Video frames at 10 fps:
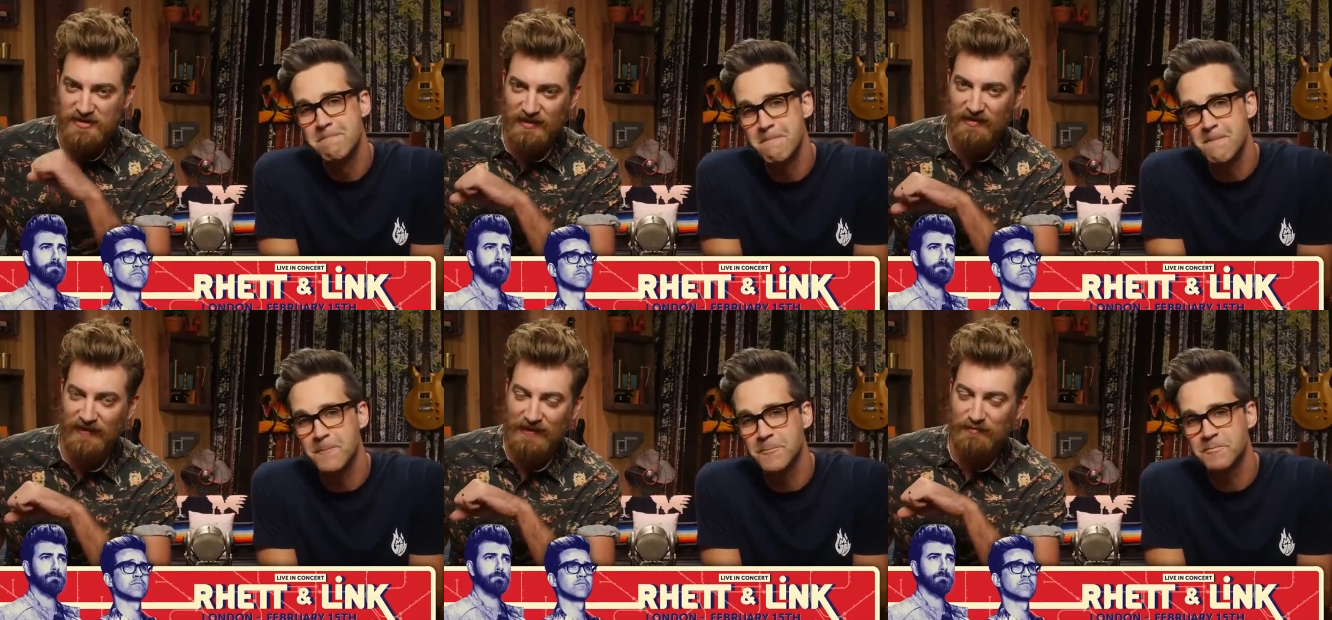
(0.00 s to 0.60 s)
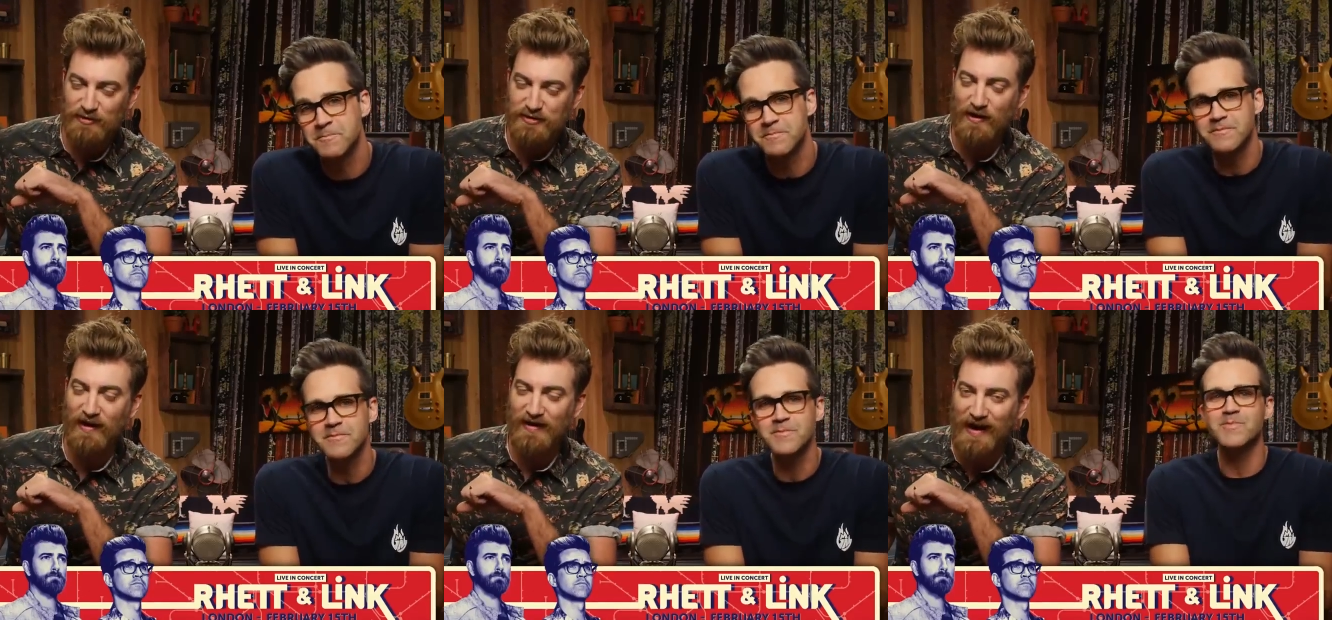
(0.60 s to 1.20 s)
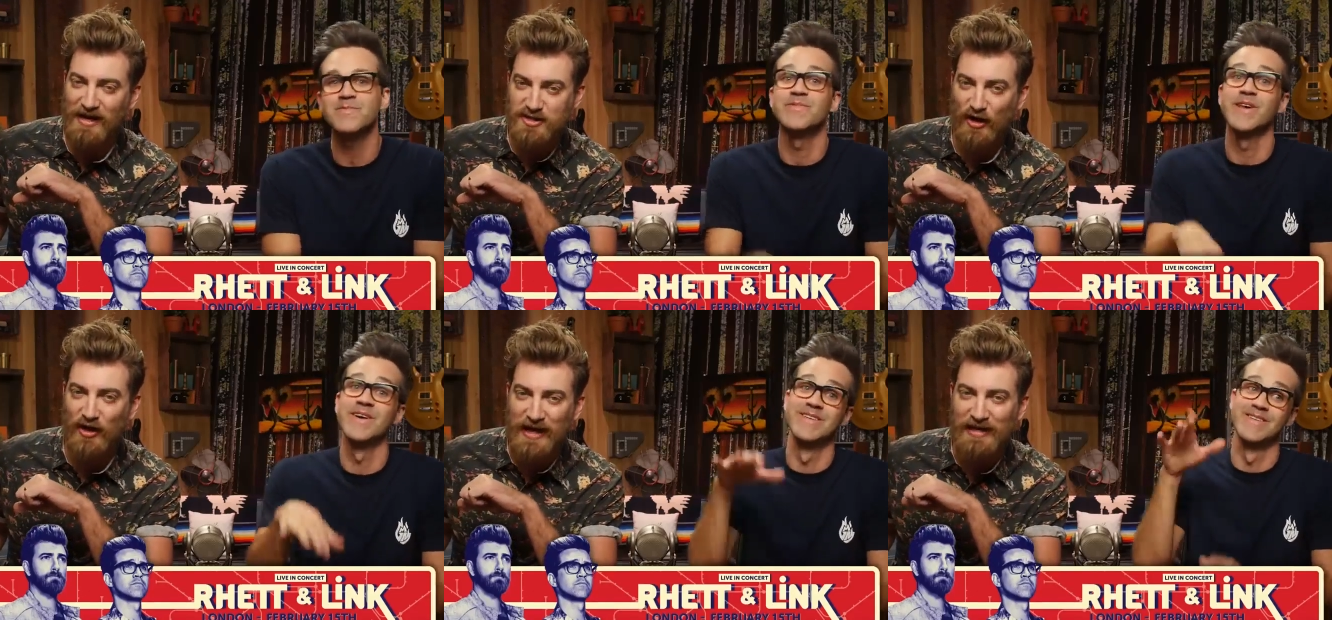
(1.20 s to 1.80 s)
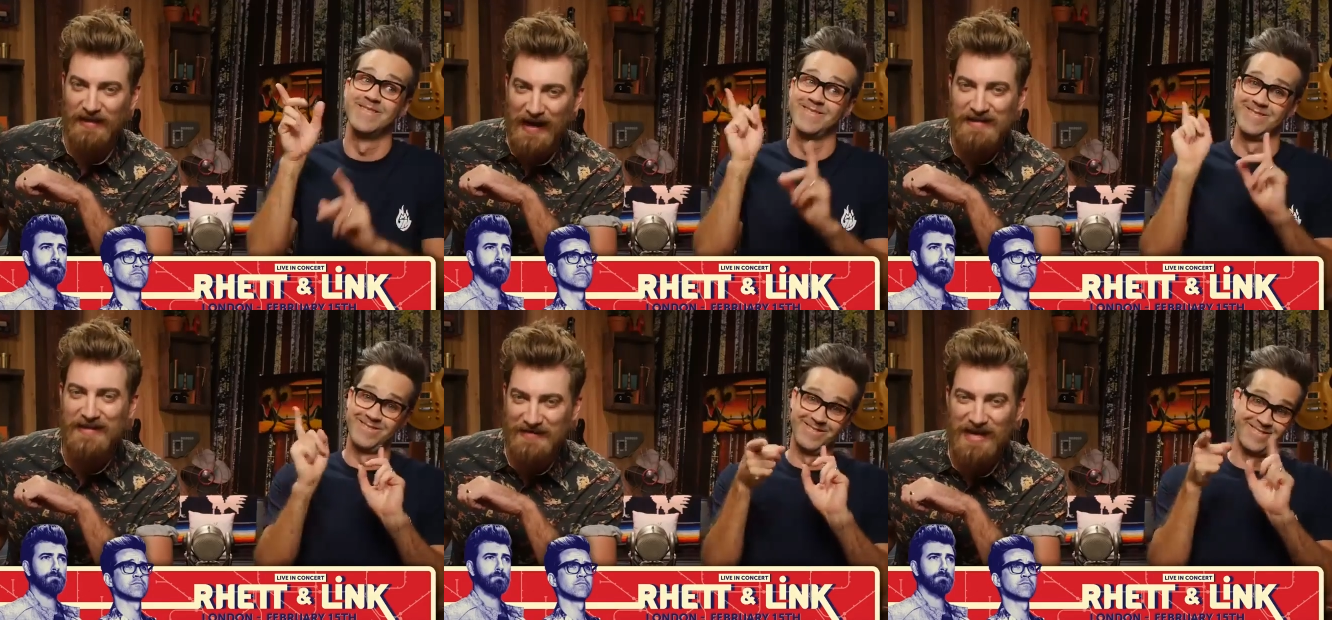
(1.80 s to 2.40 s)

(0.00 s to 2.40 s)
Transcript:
Speaker 1: are still available to our concert in London.